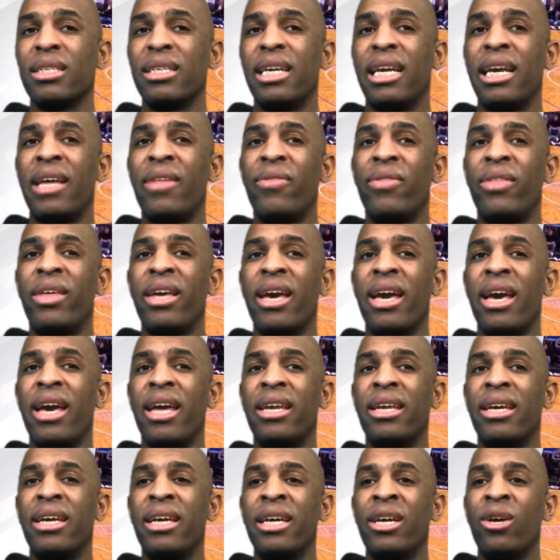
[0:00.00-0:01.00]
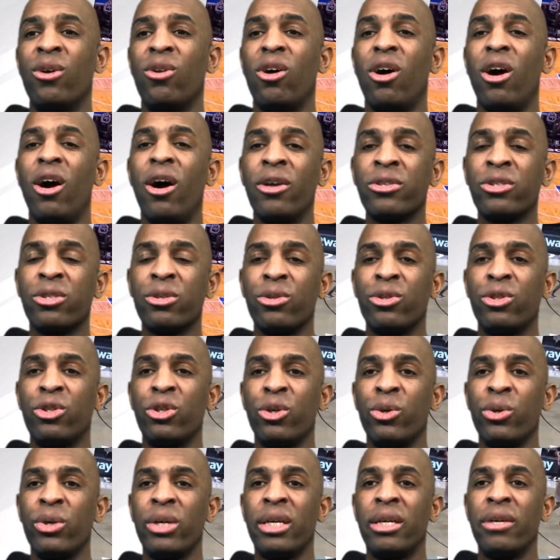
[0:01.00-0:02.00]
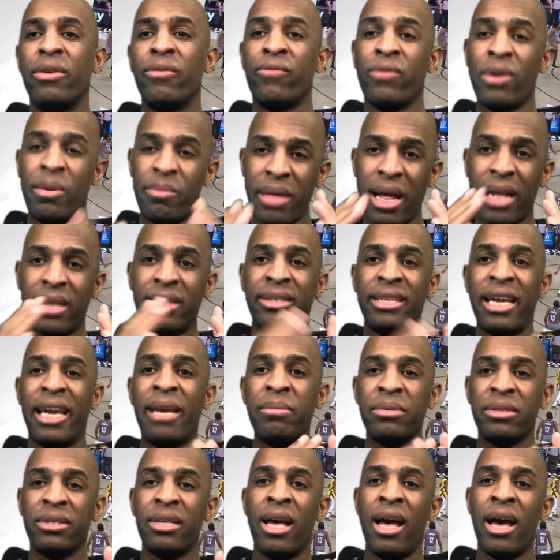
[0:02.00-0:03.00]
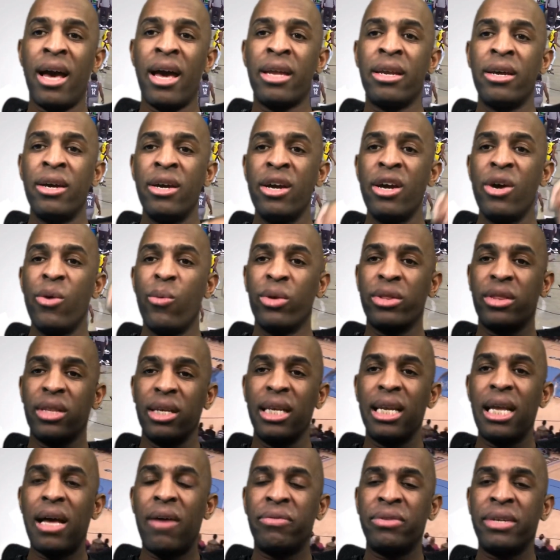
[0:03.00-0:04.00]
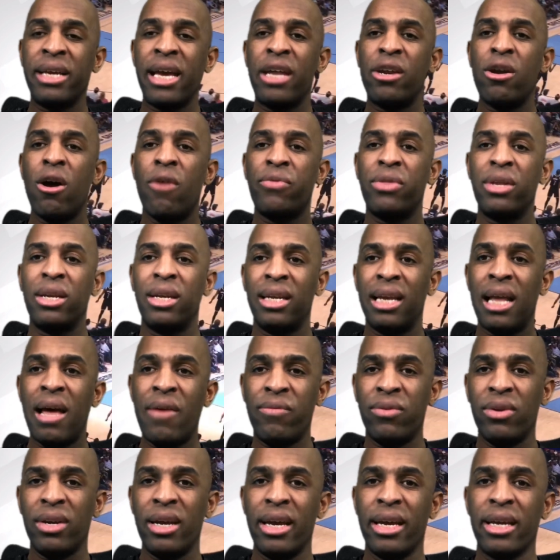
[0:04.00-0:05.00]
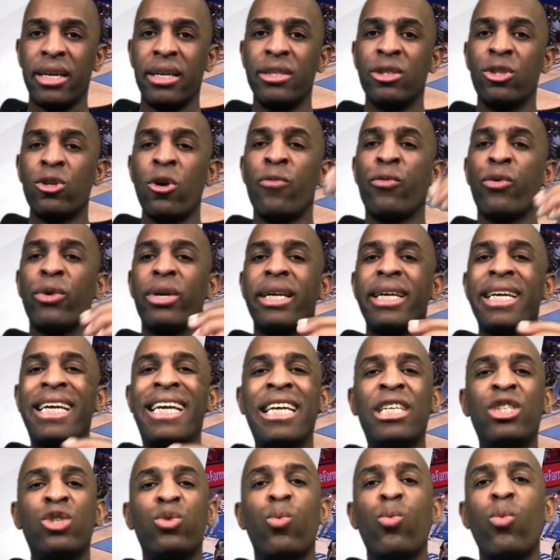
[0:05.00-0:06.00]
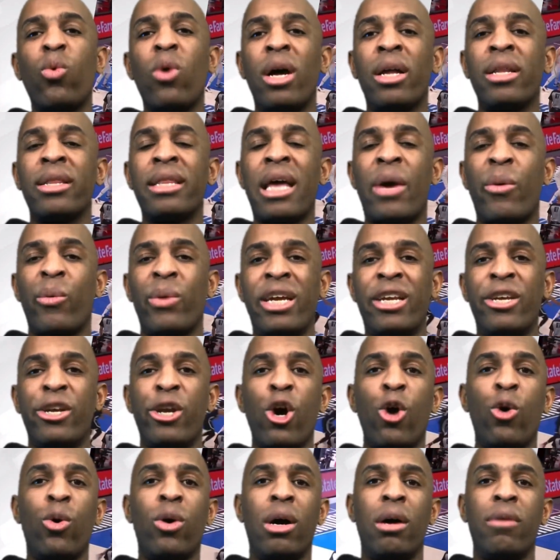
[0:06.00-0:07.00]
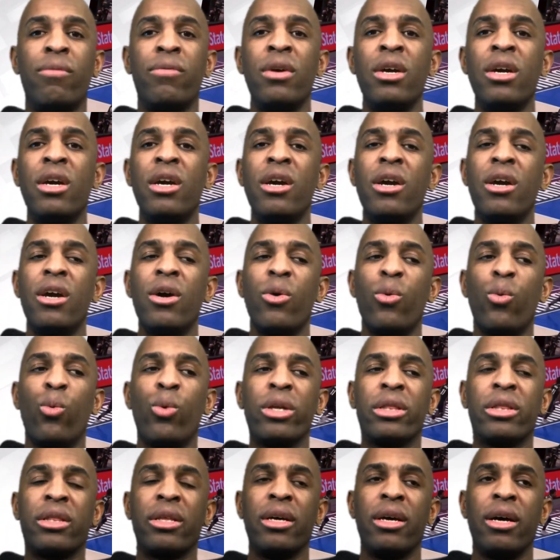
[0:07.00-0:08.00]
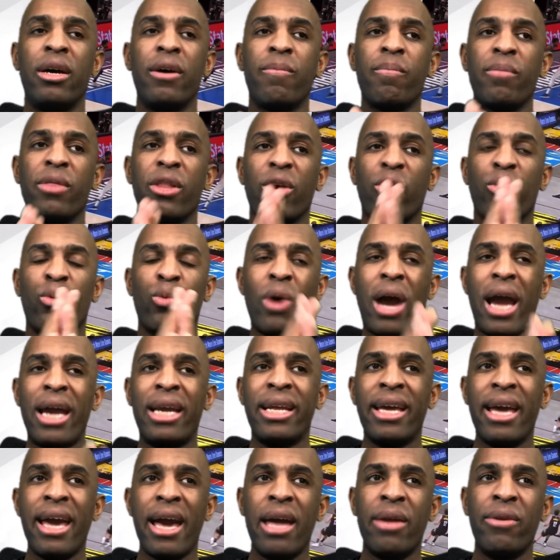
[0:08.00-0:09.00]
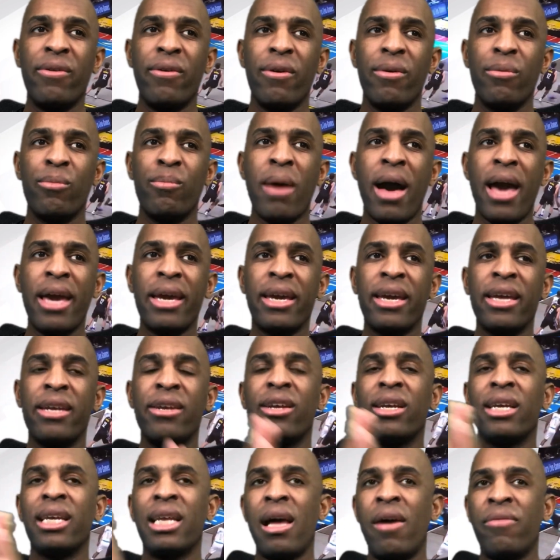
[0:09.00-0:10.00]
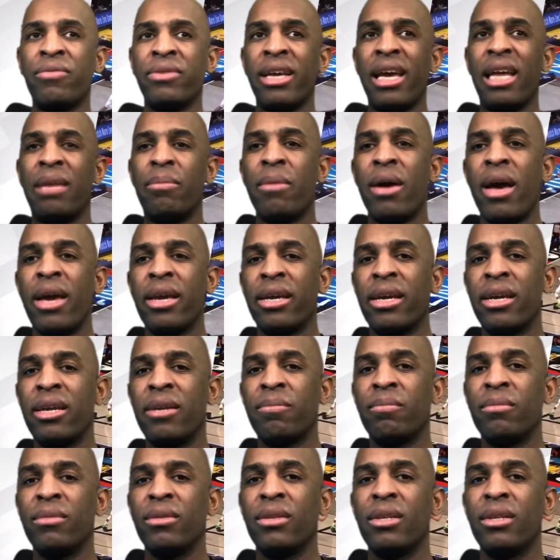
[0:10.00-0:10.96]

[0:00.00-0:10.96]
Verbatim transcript: And then he'll also do it from that same side with the left hand off the left leg. So for each one that we know of, with the right hand micing, left hand micing,